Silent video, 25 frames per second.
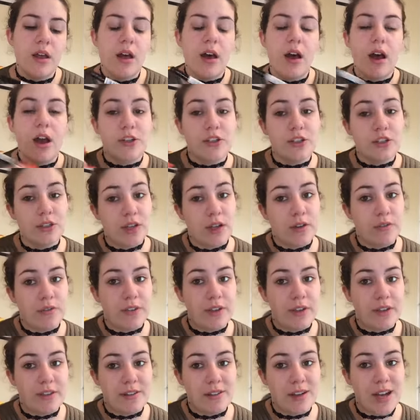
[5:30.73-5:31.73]
I do love
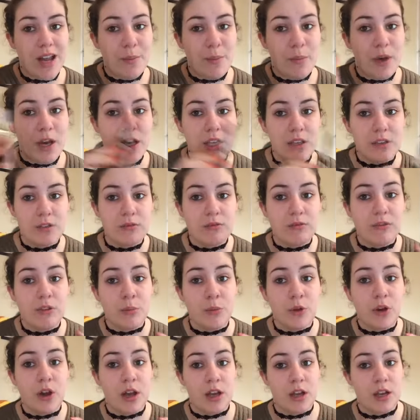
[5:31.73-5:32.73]
this Glamized
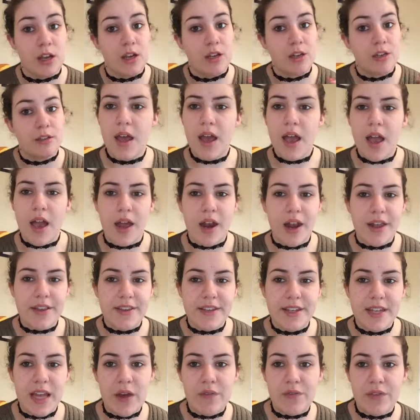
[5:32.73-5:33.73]
Rimmel eyeliner. And I
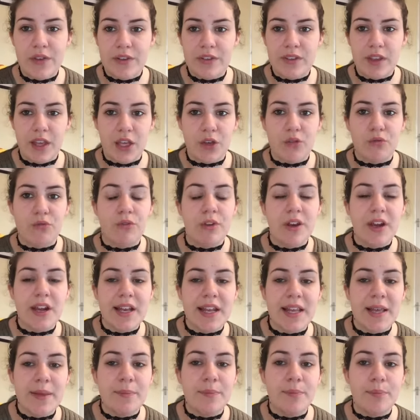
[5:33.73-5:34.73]
did have this like
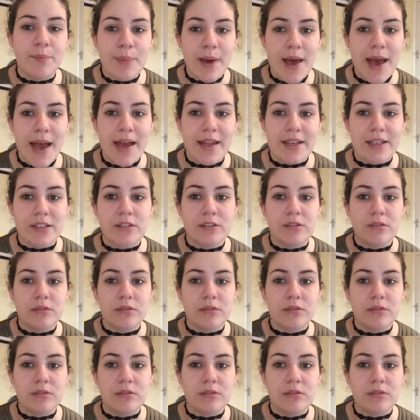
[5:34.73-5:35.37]
really bad